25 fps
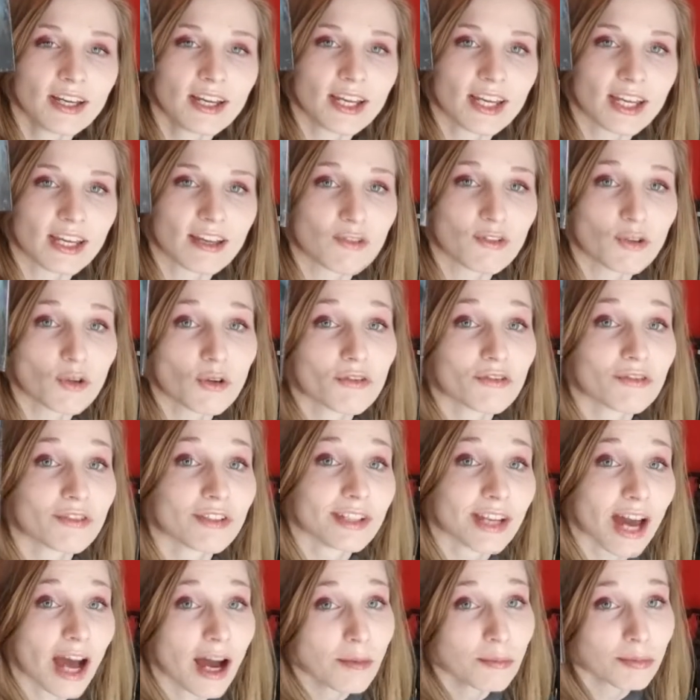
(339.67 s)
If you have
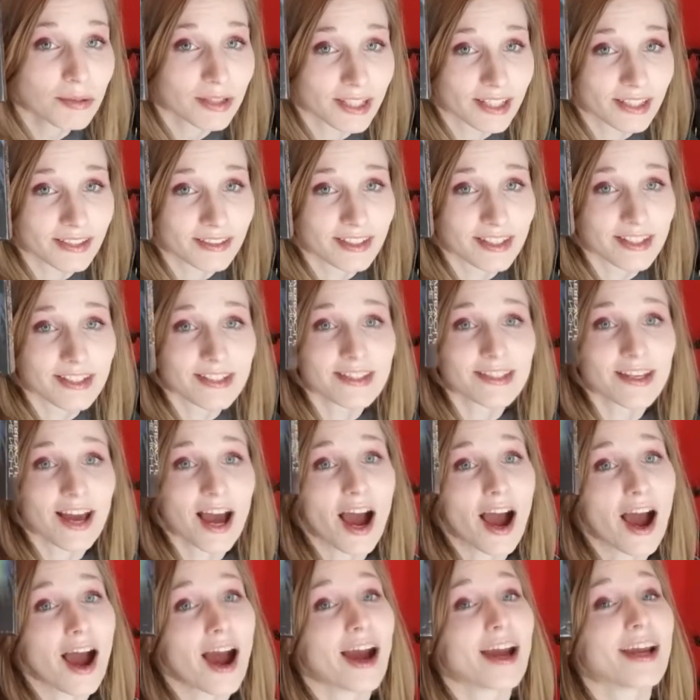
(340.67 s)
not played this,
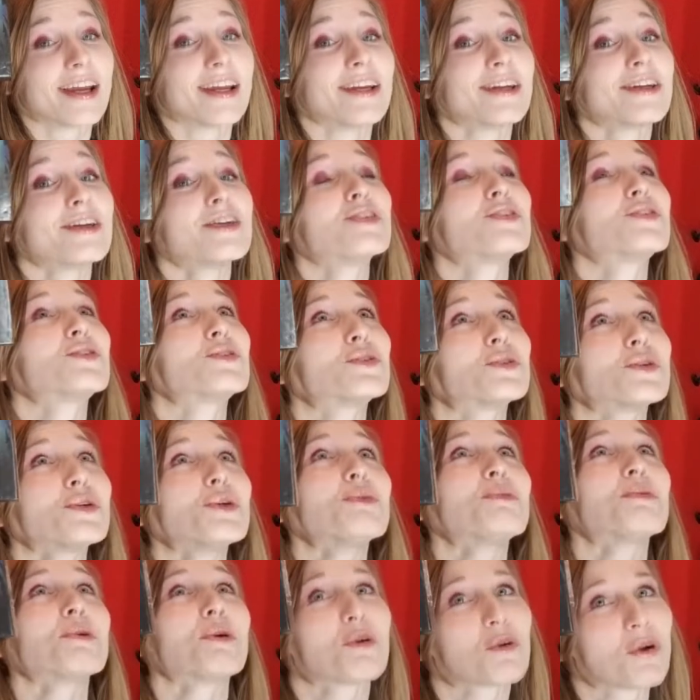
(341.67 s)
I
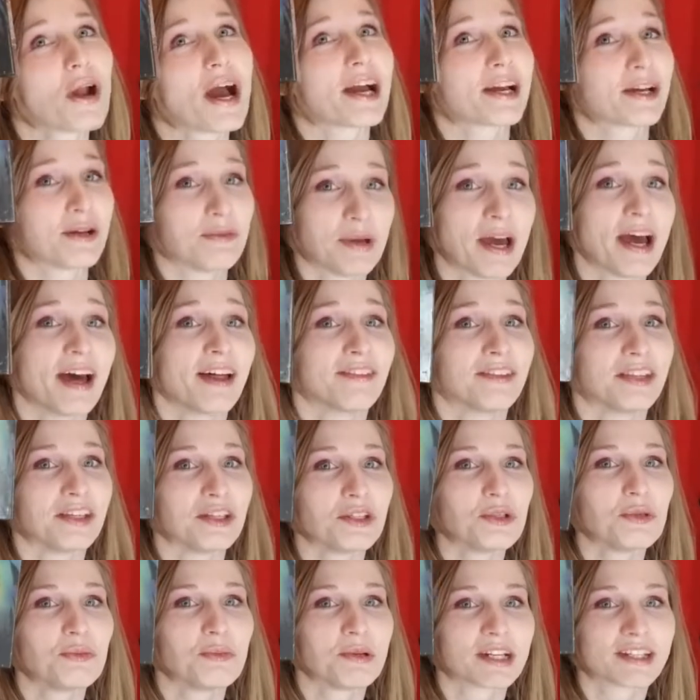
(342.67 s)
super recommend that
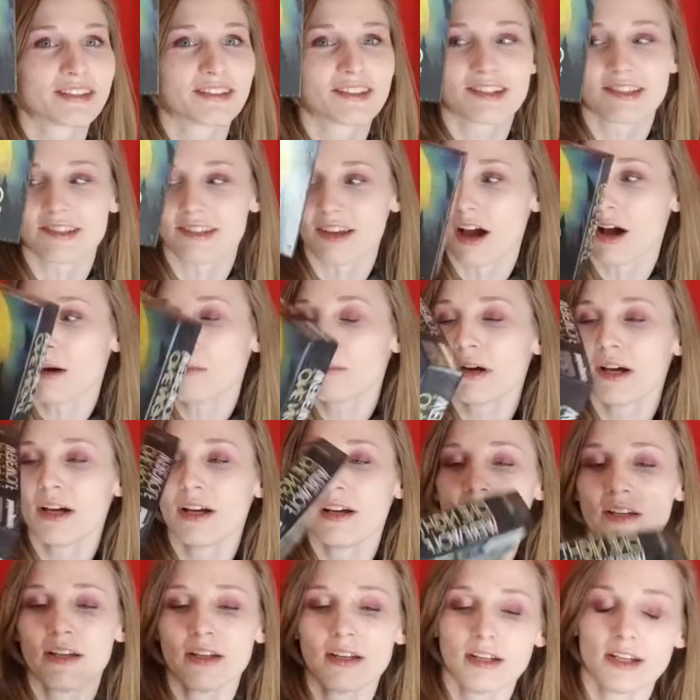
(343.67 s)
you pick this up.
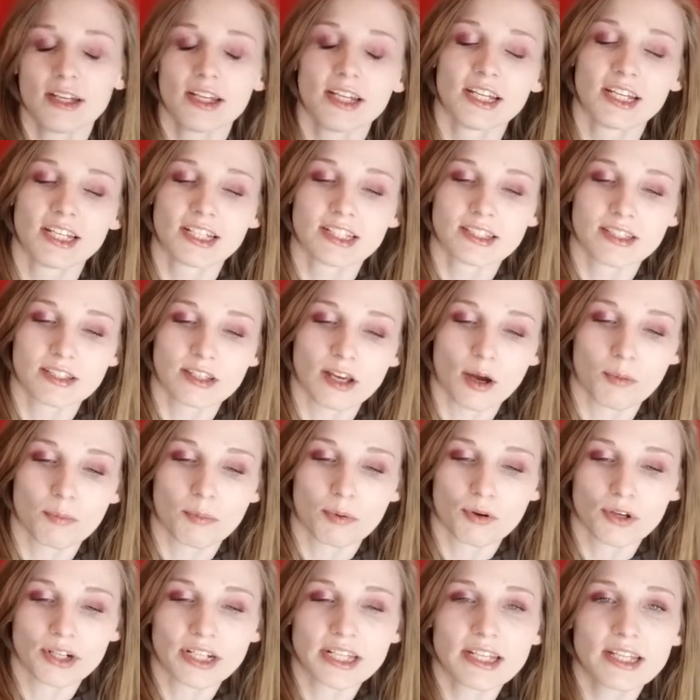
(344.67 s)
It's a
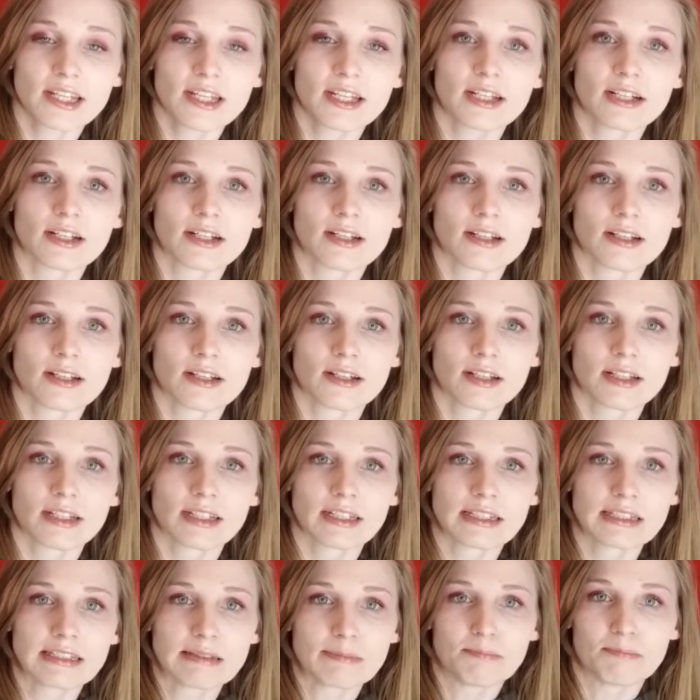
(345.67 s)
pretty
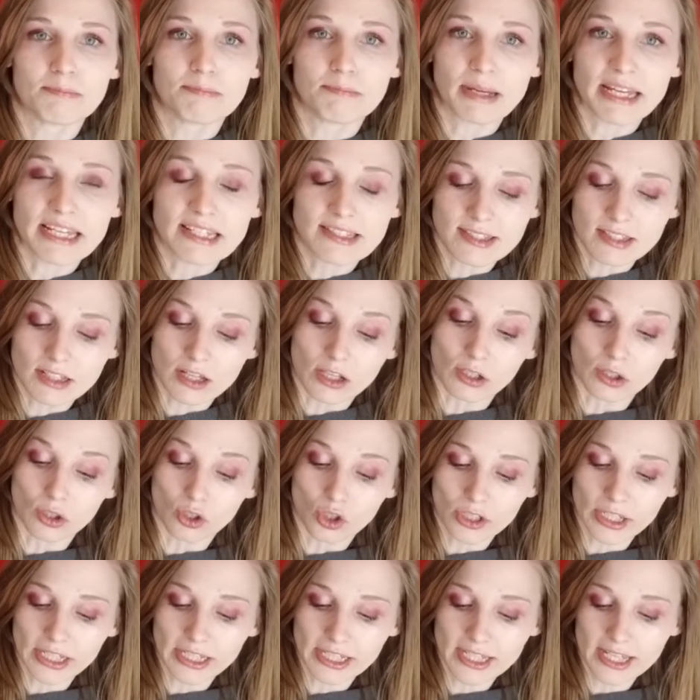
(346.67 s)
basic
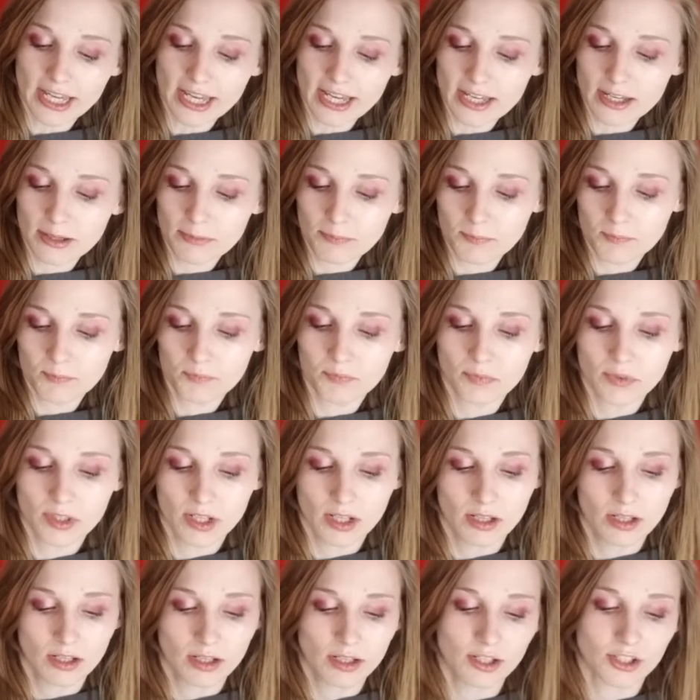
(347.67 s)
looking game.
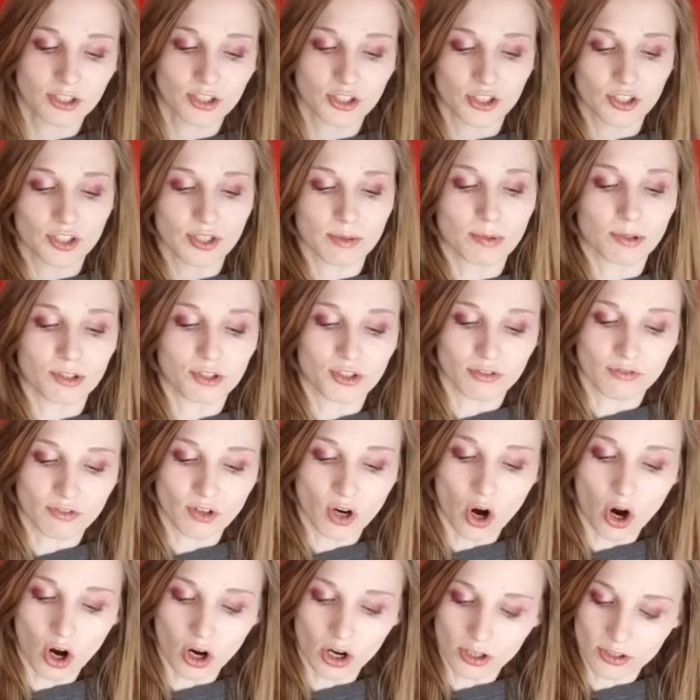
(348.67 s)
It's just a bunch of
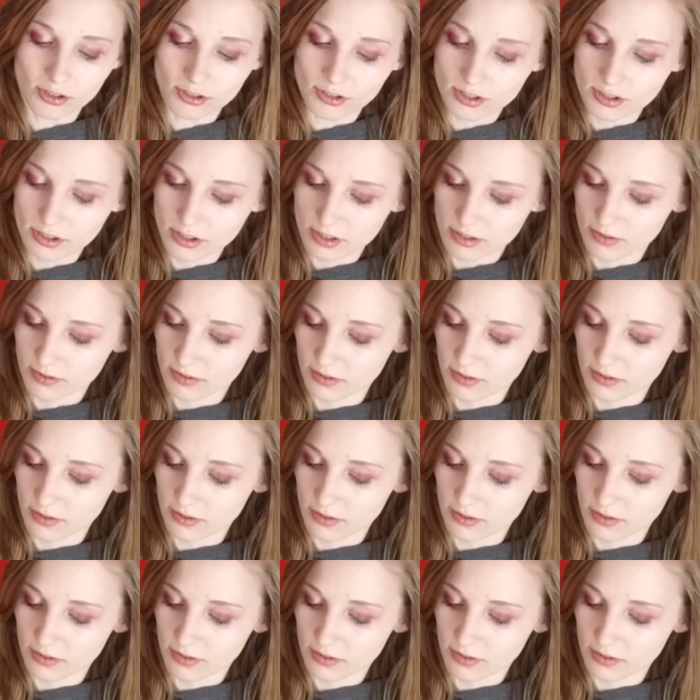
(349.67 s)
cards.